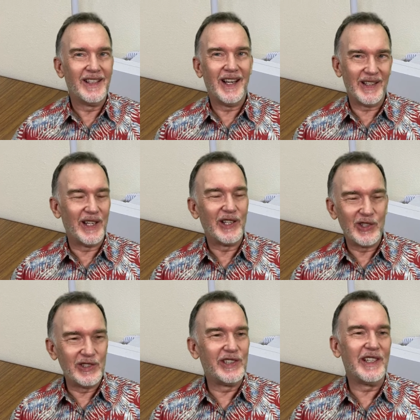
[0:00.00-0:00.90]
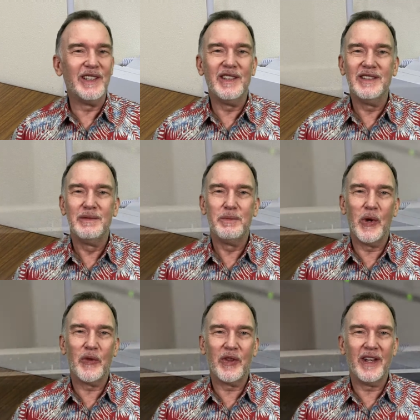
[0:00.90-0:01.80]
I can get a good signal
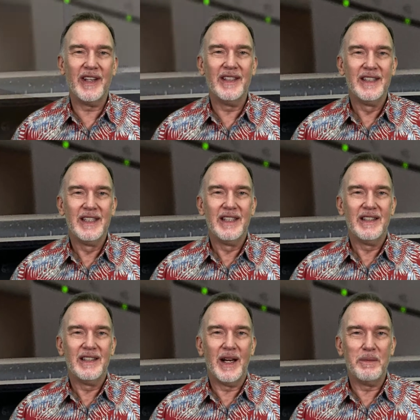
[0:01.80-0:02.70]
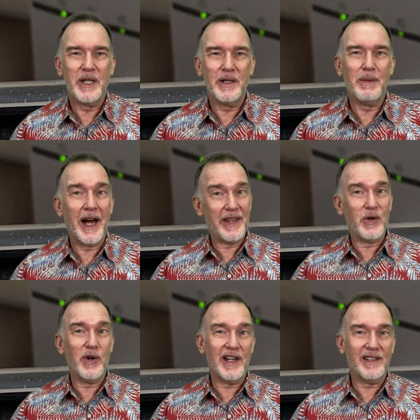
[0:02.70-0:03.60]
both uh, up here by the
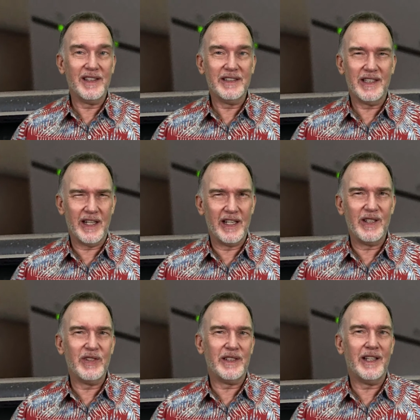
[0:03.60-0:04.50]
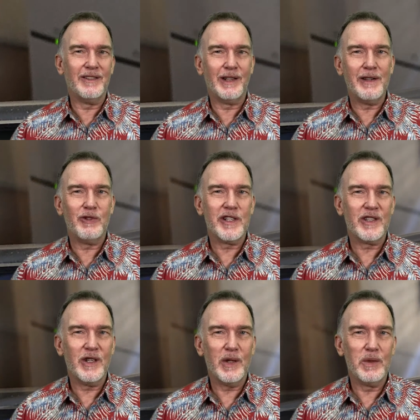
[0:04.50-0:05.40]
wireless, and then even down right where the
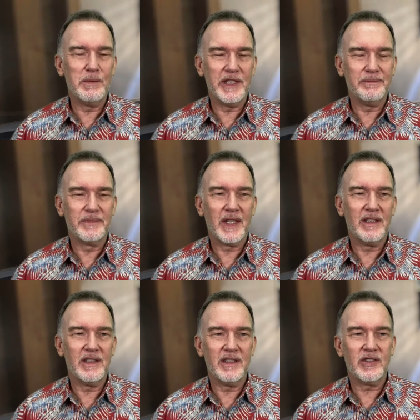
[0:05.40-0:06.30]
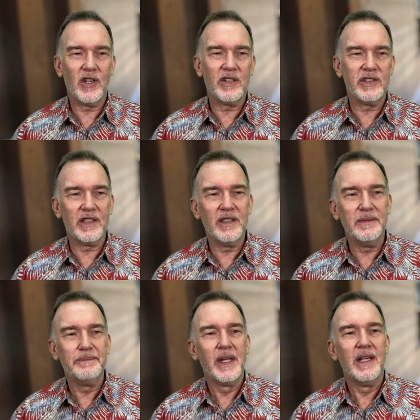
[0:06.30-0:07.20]
car will be. strong
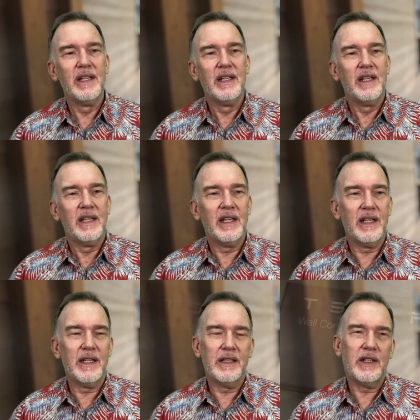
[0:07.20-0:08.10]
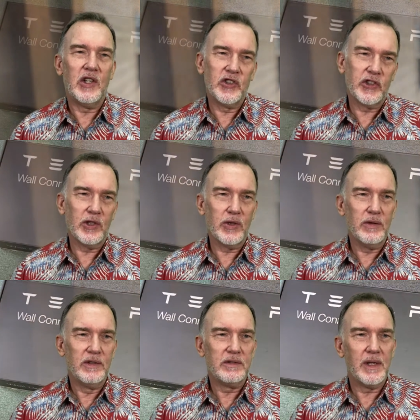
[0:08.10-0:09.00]
signal. Uh,
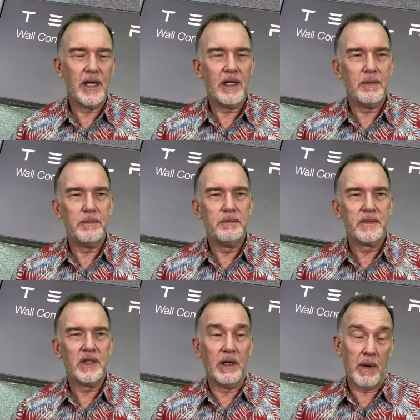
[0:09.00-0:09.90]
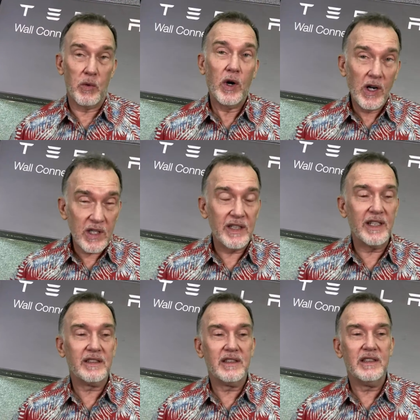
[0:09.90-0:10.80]
also, um, got my wall
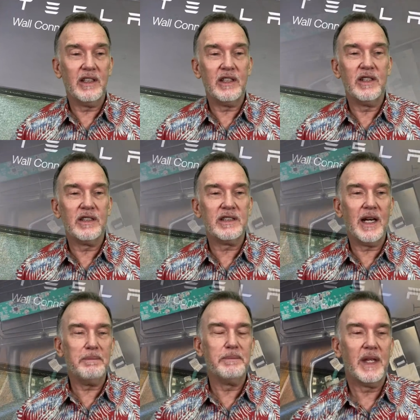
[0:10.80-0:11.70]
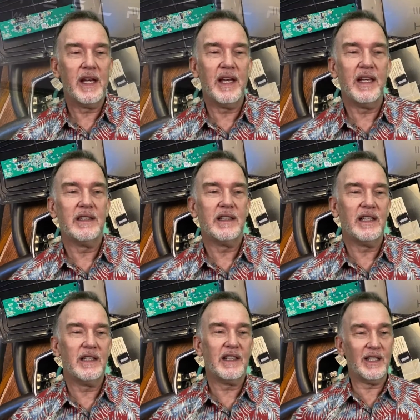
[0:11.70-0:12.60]
connector all hooked up and
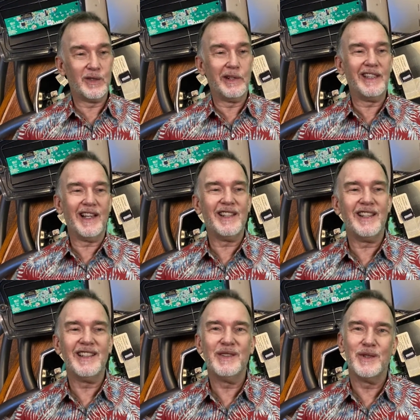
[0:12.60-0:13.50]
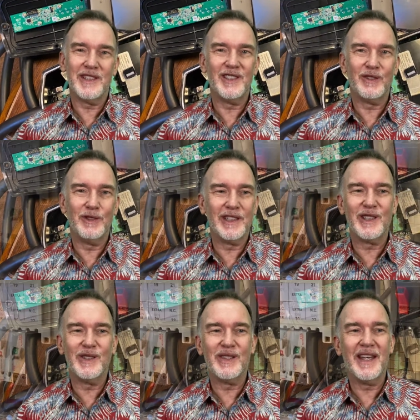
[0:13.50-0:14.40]
uh, got green light on it, which is a really
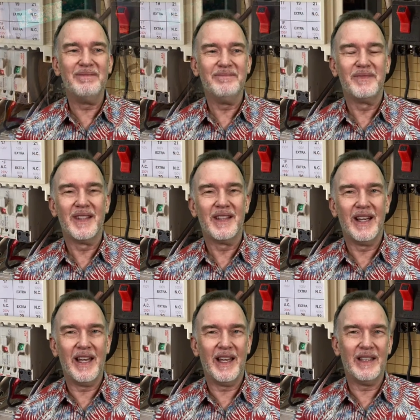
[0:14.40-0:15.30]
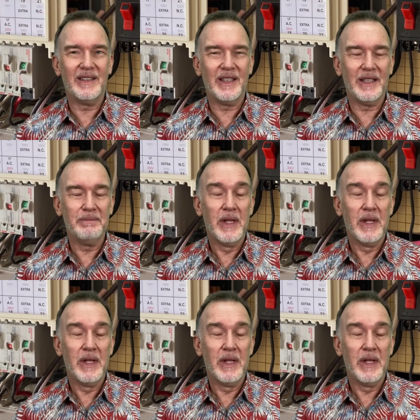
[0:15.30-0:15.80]
good thing. And uh,